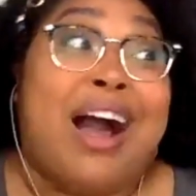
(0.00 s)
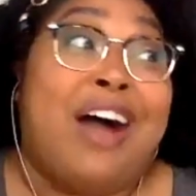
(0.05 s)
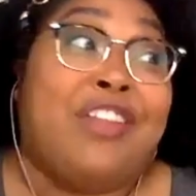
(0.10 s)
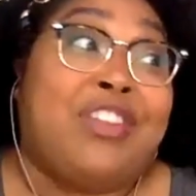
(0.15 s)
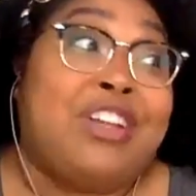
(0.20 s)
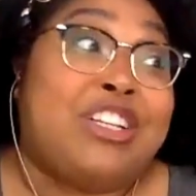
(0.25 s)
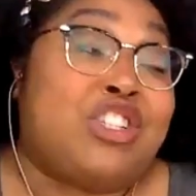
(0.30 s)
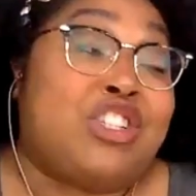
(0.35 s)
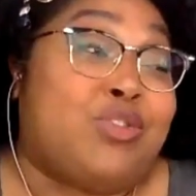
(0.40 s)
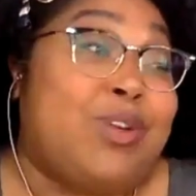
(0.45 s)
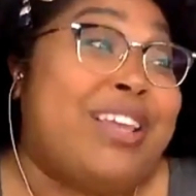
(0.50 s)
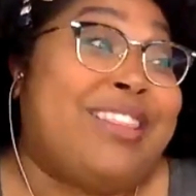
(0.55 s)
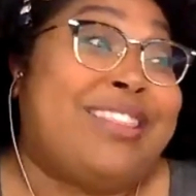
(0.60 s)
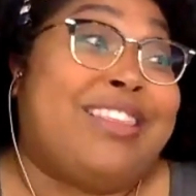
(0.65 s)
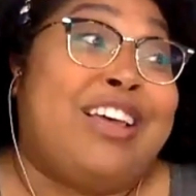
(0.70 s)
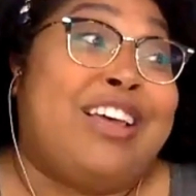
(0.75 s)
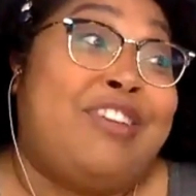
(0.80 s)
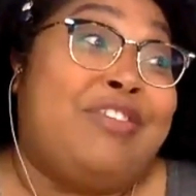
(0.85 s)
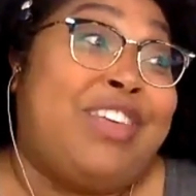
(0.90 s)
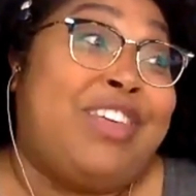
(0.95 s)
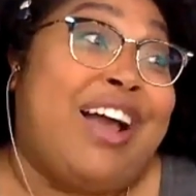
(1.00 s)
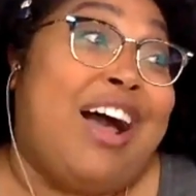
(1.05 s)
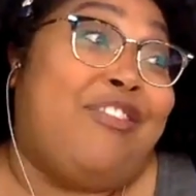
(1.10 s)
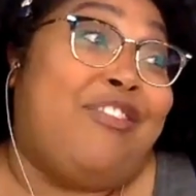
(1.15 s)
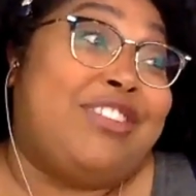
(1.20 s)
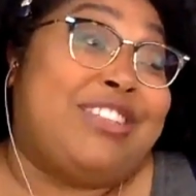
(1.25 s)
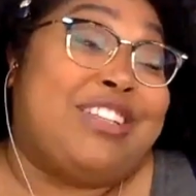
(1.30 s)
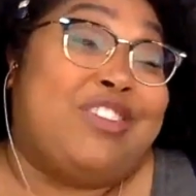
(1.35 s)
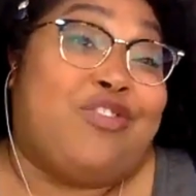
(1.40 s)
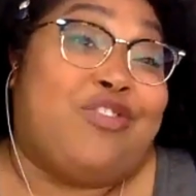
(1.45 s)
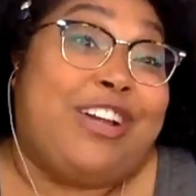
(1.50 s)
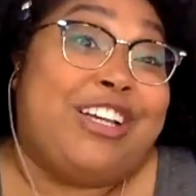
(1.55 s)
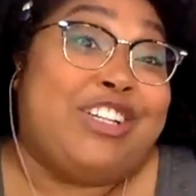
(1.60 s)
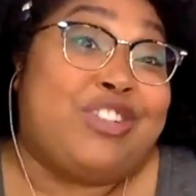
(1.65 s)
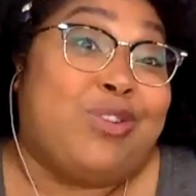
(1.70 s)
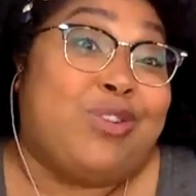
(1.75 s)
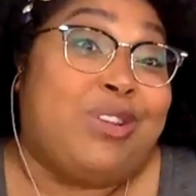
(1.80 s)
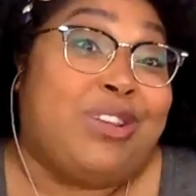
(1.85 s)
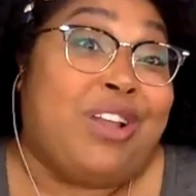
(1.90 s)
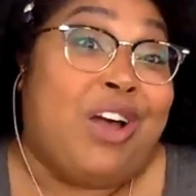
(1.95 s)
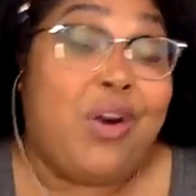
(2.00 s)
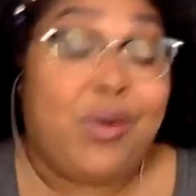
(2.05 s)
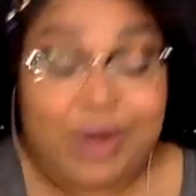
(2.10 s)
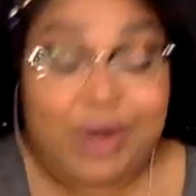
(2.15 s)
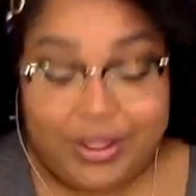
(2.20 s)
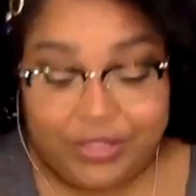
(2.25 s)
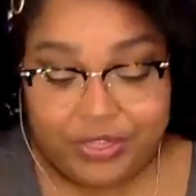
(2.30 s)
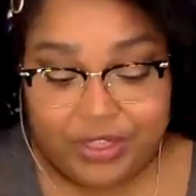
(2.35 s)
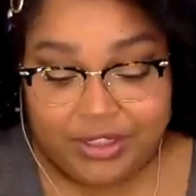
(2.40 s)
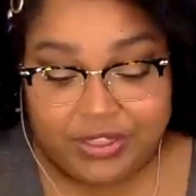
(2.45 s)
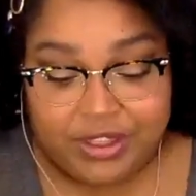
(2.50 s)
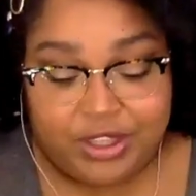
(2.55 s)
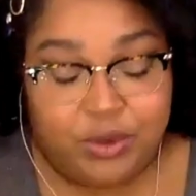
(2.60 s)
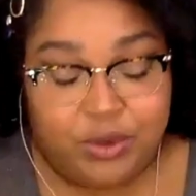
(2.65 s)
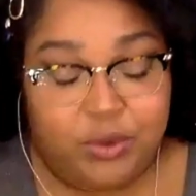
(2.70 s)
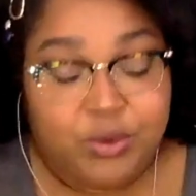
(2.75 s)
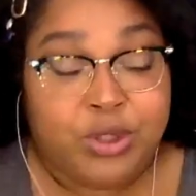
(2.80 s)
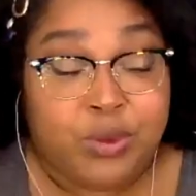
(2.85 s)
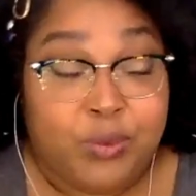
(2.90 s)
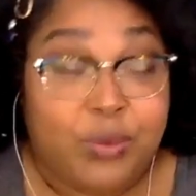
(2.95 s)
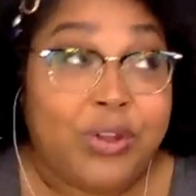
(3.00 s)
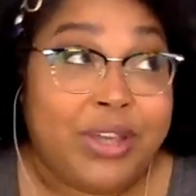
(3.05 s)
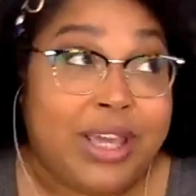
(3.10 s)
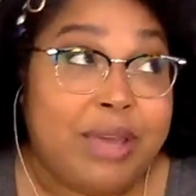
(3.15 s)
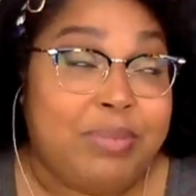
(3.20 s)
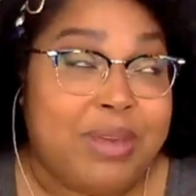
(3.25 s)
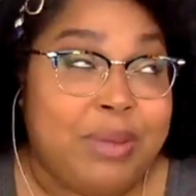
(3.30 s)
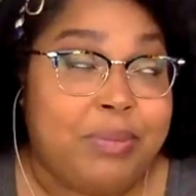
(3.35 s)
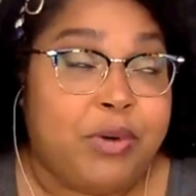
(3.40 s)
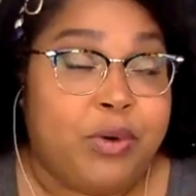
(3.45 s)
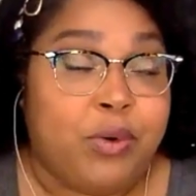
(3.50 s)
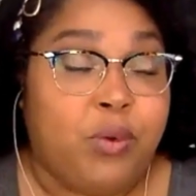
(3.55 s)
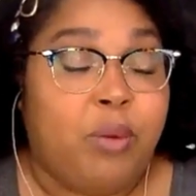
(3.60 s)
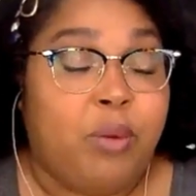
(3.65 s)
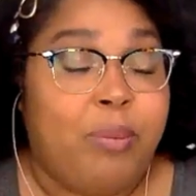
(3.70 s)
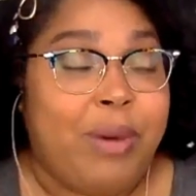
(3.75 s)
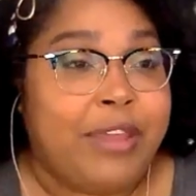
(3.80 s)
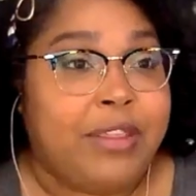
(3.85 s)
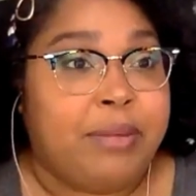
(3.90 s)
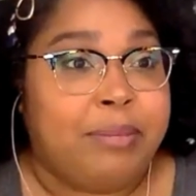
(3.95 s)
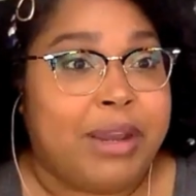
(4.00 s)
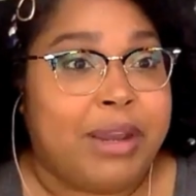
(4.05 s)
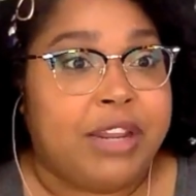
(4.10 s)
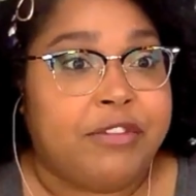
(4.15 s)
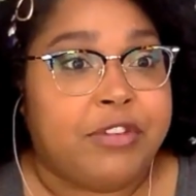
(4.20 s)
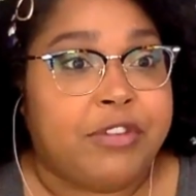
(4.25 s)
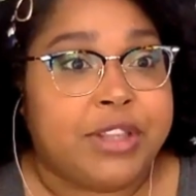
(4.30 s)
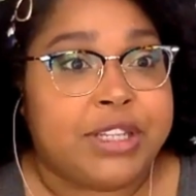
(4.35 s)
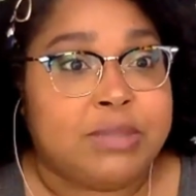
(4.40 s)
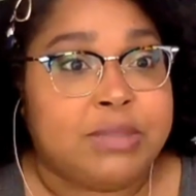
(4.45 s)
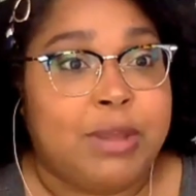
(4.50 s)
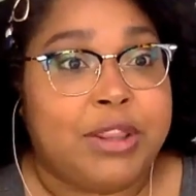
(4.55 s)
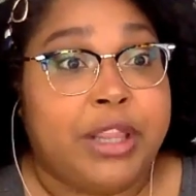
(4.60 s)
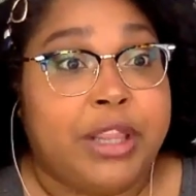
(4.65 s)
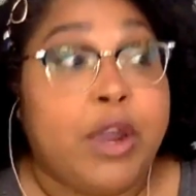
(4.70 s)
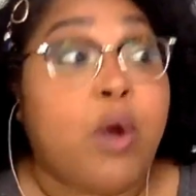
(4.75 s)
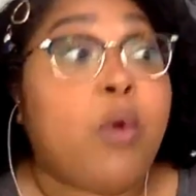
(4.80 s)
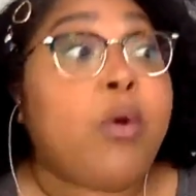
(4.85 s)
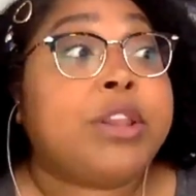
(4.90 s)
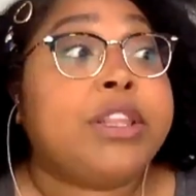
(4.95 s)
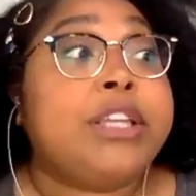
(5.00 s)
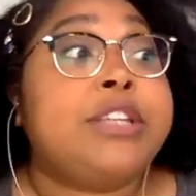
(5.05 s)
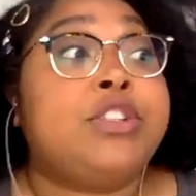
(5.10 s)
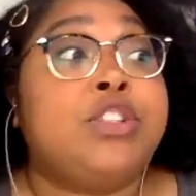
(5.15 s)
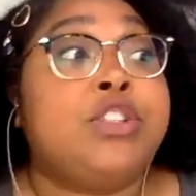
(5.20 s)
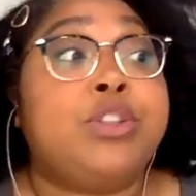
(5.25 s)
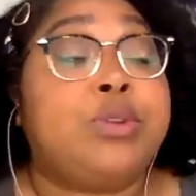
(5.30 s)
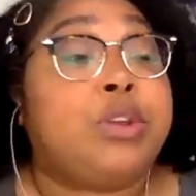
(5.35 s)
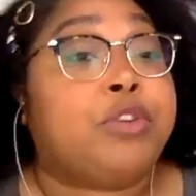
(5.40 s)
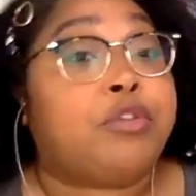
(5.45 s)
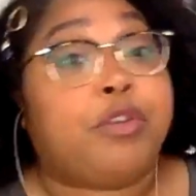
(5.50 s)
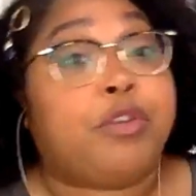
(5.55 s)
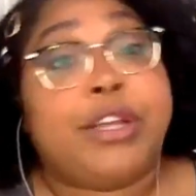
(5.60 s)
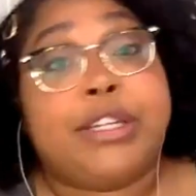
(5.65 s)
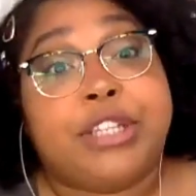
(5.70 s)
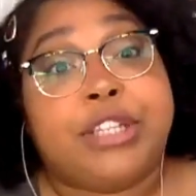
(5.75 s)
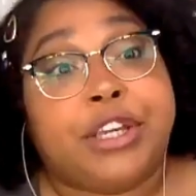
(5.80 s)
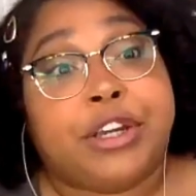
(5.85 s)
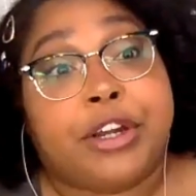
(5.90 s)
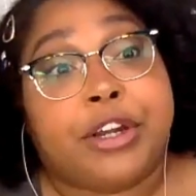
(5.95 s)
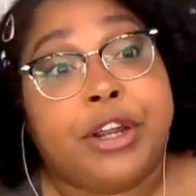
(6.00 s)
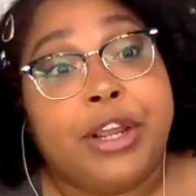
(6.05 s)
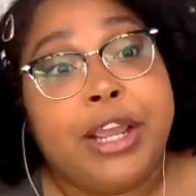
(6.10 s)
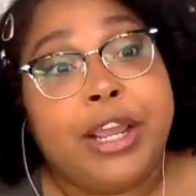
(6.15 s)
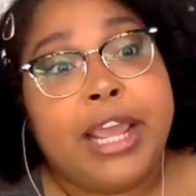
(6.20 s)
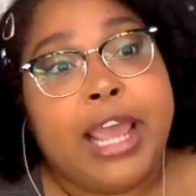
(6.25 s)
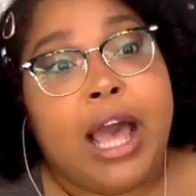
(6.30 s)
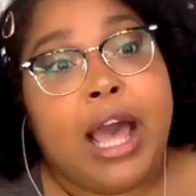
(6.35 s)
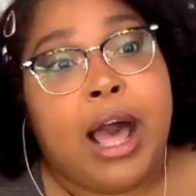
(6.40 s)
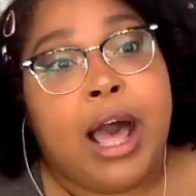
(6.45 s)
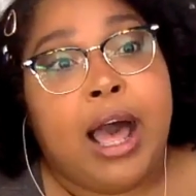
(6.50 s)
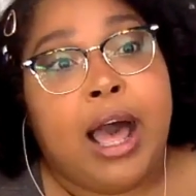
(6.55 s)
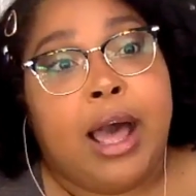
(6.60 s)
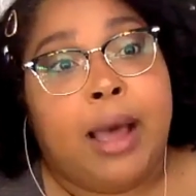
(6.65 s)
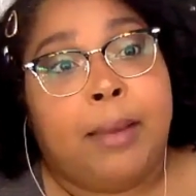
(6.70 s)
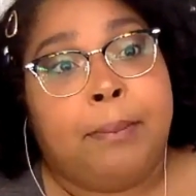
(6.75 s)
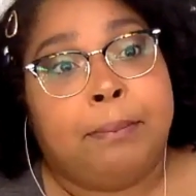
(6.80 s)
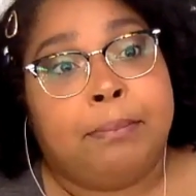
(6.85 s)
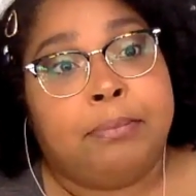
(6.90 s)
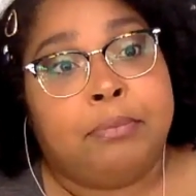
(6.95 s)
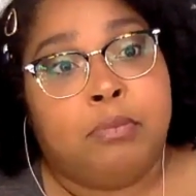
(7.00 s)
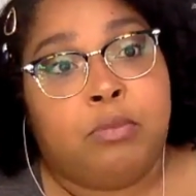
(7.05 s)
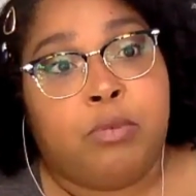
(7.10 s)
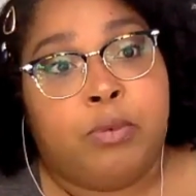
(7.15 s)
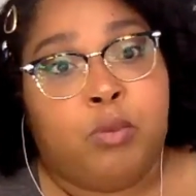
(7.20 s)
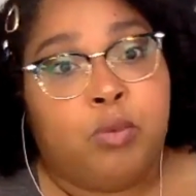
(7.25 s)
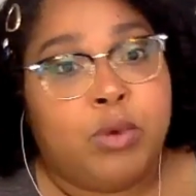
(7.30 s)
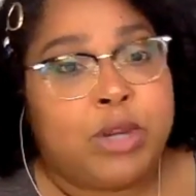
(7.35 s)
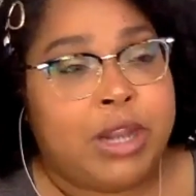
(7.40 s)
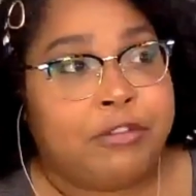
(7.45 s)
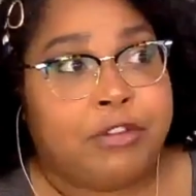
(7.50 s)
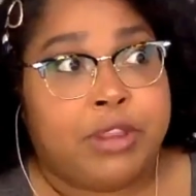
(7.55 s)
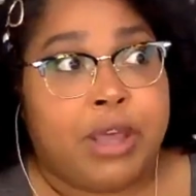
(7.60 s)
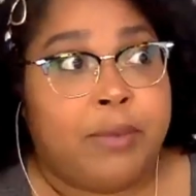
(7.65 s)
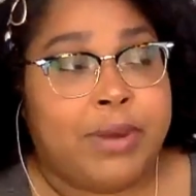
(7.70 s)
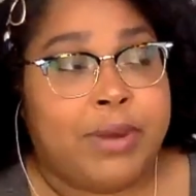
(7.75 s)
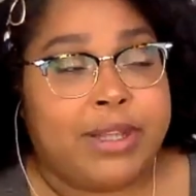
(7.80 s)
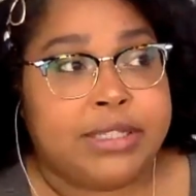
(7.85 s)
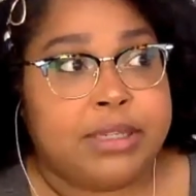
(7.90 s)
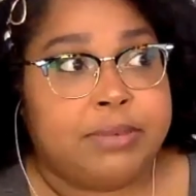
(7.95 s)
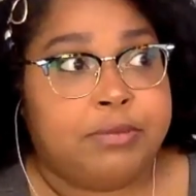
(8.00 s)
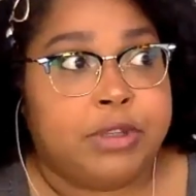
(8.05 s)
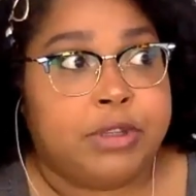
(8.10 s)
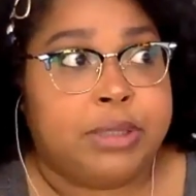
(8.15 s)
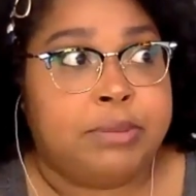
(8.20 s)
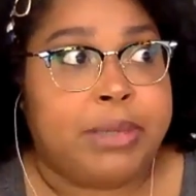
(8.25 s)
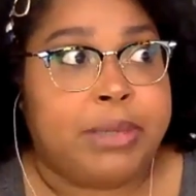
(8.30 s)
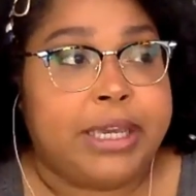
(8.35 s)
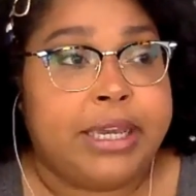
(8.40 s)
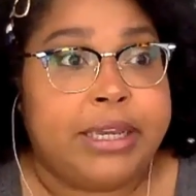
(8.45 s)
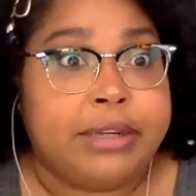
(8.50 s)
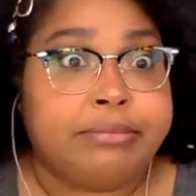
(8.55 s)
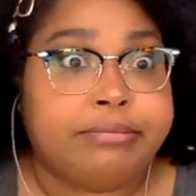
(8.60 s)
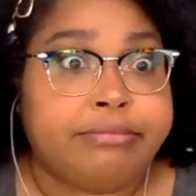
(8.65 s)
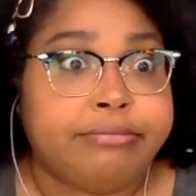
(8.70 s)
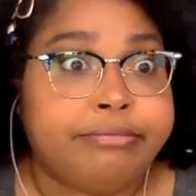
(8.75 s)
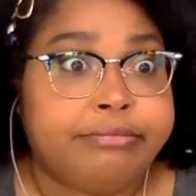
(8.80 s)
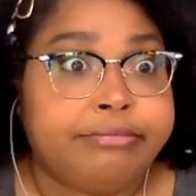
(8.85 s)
on the strength of the office and frasier alone i think that you you will get people who will pay the money for this monthly or at least do the free tier um, whatever that winds up really being